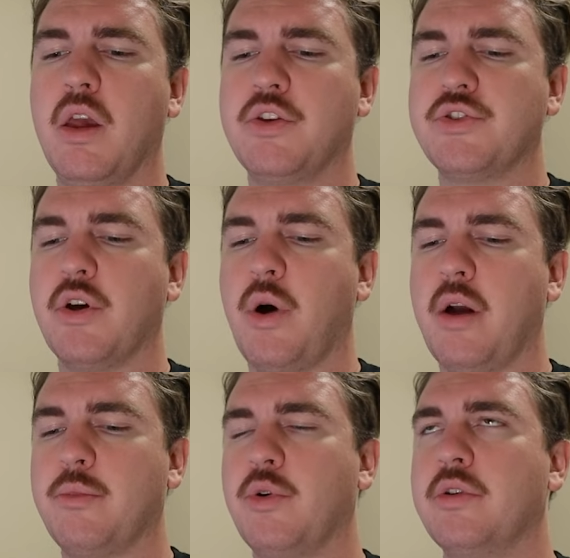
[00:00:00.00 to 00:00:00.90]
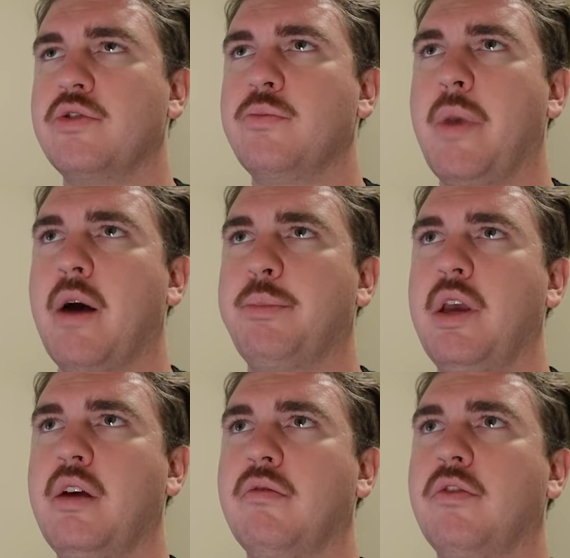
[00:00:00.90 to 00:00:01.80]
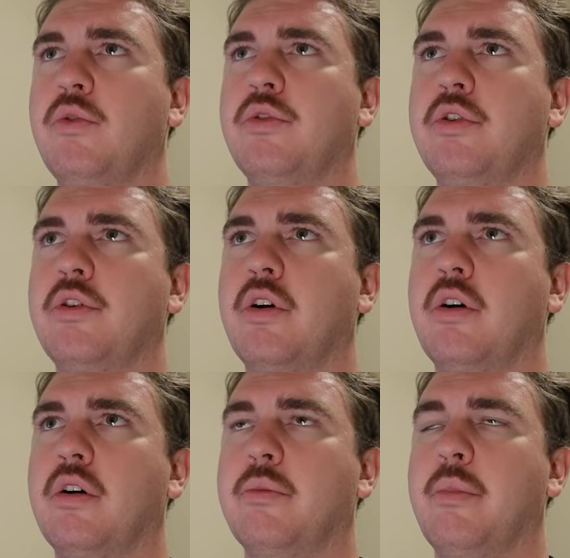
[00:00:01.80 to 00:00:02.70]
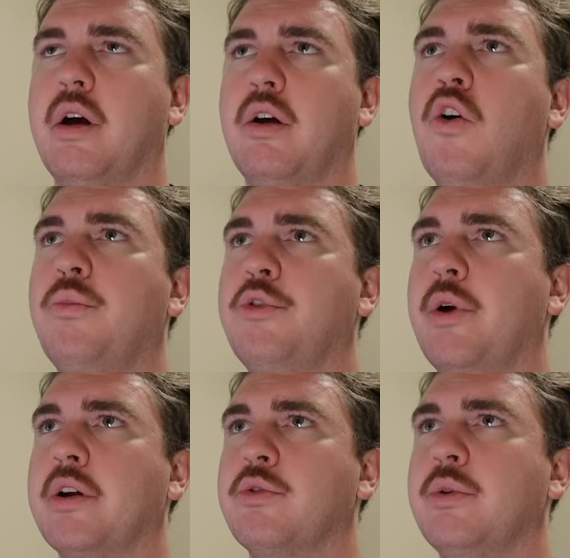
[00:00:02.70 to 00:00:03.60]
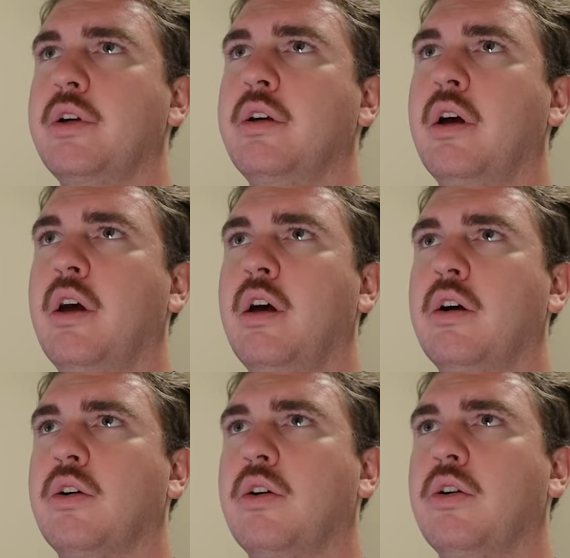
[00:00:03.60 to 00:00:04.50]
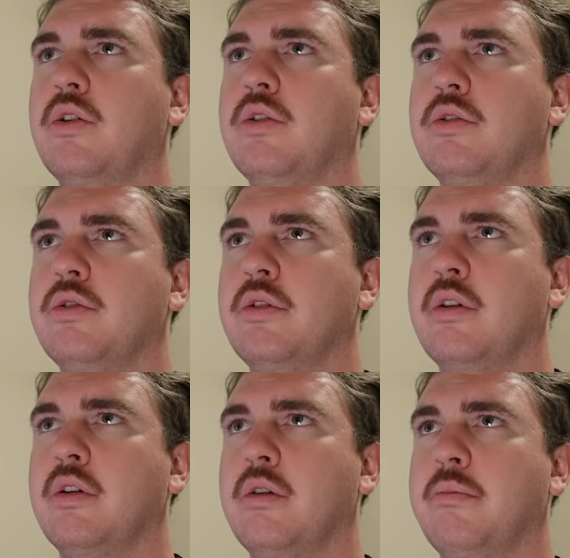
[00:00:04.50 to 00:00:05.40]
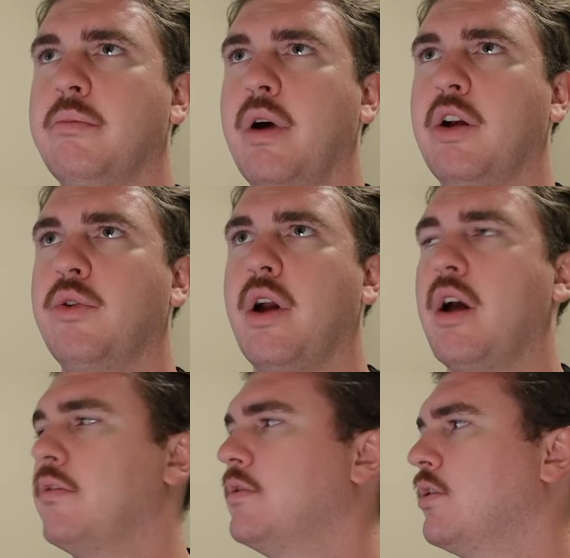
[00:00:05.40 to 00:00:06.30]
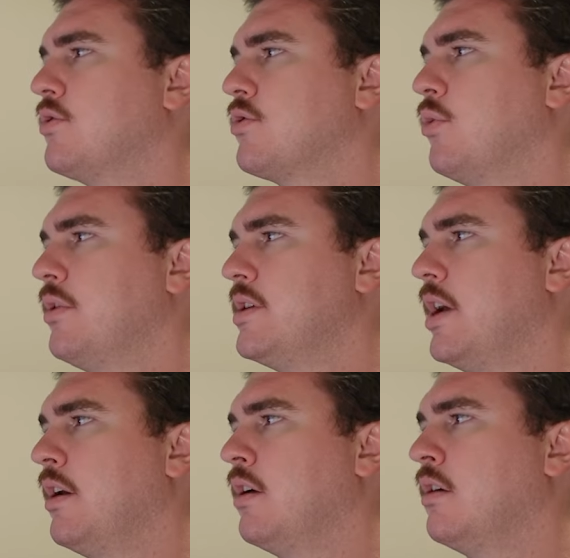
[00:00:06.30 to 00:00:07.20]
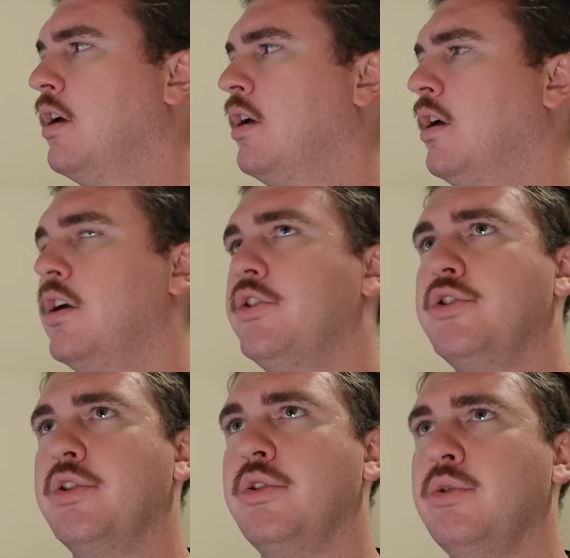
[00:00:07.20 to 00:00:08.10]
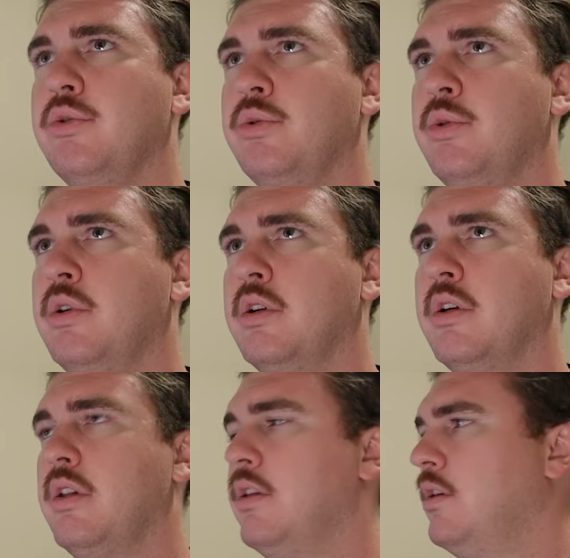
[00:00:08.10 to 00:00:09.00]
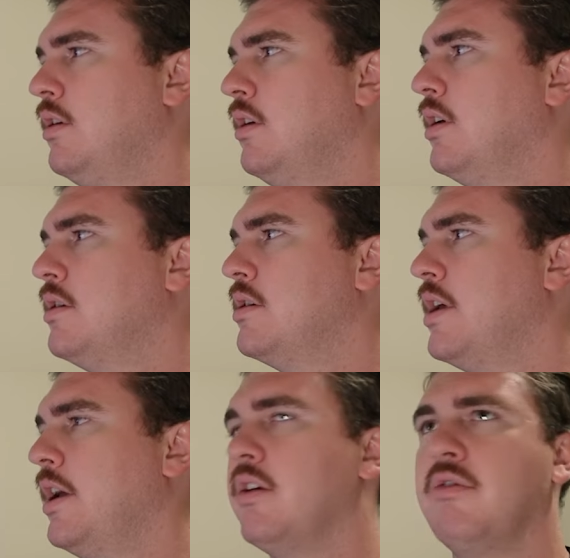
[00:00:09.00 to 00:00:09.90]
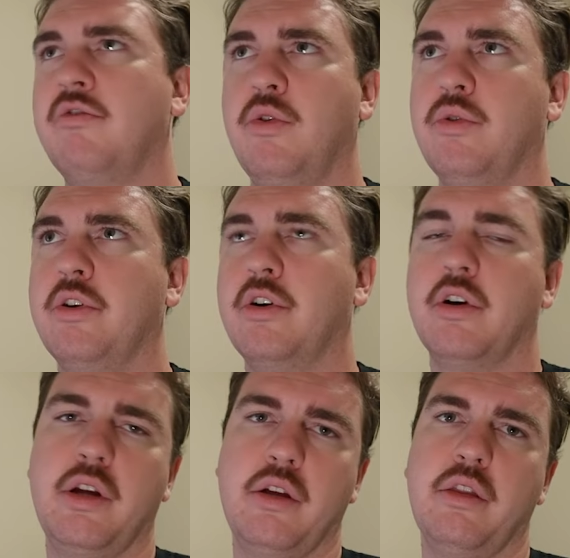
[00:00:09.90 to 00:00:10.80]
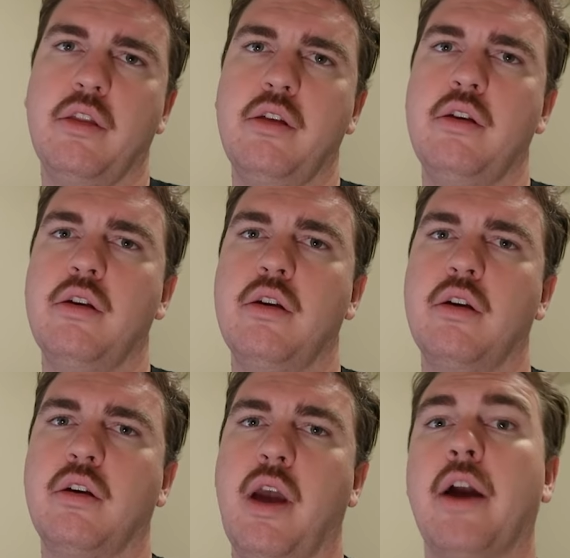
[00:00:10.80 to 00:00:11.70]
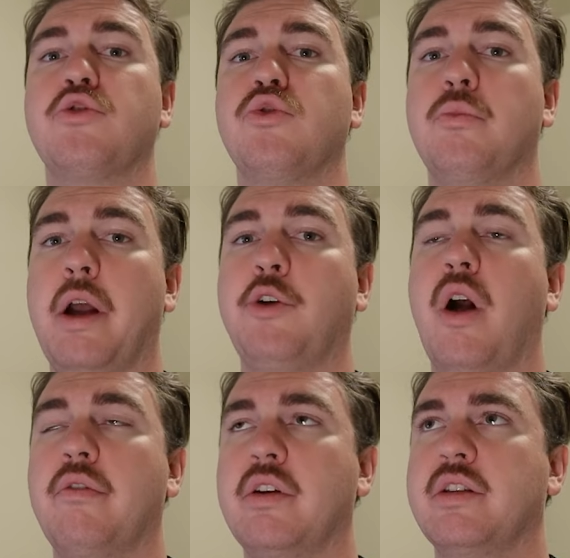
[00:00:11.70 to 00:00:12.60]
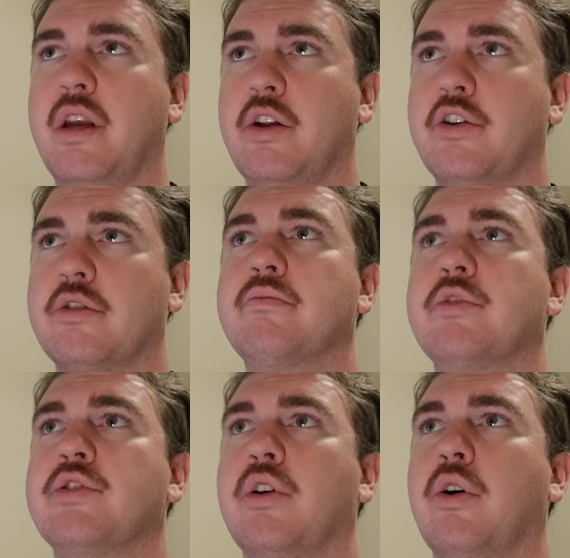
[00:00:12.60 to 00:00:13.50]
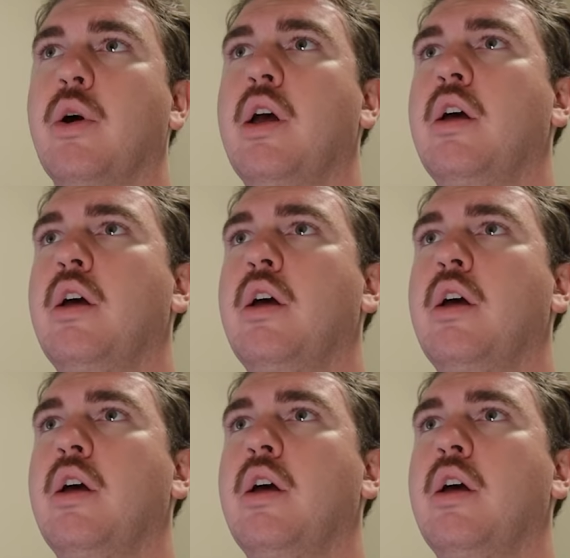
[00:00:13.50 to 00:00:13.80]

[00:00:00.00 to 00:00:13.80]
So I'm going to map a folder on my home directory called Minecraft_data to the data folder in the actual Minecraft container. So